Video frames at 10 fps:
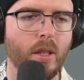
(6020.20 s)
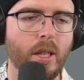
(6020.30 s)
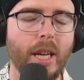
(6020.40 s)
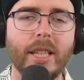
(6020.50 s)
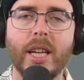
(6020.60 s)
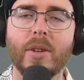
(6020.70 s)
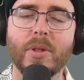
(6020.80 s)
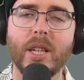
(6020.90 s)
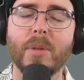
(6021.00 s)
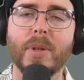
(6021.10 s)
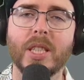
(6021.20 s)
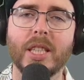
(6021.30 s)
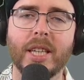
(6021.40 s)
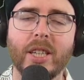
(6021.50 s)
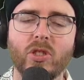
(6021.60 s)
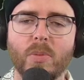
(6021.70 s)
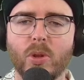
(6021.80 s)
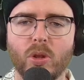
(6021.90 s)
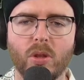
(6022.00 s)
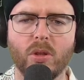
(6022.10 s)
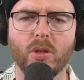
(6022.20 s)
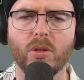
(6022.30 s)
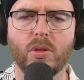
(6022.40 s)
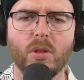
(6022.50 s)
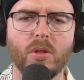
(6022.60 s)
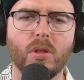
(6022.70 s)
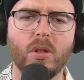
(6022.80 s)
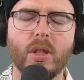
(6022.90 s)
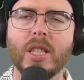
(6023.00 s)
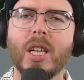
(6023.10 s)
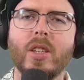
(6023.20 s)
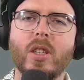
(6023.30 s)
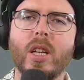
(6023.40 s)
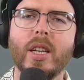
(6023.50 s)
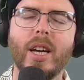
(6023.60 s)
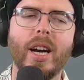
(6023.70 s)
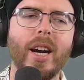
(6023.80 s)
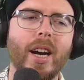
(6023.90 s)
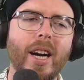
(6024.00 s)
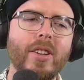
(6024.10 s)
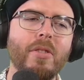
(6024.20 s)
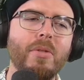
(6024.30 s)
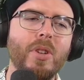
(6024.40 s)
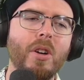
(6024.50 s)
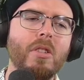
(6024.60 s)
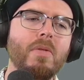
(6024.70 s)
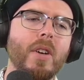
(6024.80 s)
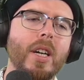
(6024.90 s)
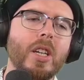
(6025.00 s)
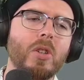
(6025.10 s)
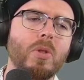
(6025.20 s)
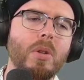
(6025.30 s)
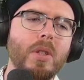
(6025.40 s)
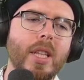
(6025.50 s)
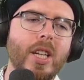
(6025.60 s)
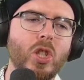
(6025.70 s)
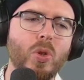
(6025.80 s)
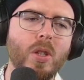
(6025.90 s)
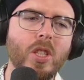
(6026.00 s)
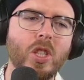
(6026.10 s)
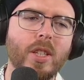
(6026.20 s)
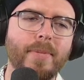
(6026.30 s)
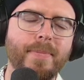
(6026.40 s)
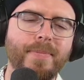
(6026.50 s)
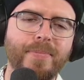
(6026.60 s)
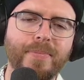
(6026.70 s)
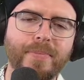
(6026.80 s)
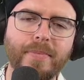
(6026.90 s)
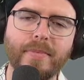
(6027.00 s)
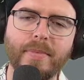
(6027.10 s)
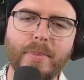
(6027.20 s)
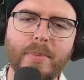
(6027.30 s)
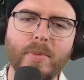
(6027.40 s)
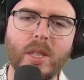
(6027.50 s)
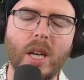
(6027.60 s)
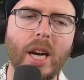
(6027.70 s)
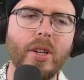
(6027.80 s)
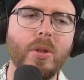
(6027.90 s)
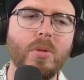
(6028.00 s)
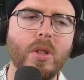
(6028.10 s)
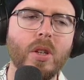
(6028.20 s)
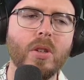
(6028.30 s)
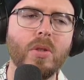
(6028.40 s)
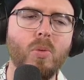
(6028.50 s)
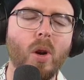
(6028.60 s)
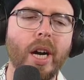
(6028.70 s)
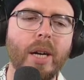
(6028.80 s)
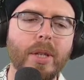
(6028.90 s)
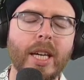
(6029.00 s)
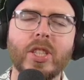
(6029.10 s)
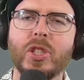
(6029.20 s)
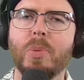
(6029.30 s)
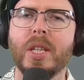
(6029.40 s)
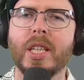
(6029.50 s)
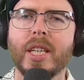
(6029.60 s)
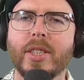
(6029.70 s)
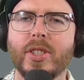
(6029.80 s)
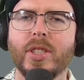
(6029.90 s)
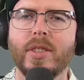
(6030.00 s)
and that really busy kick drum is I don't know if I agree with that choice. I don't know why we had so many kicks.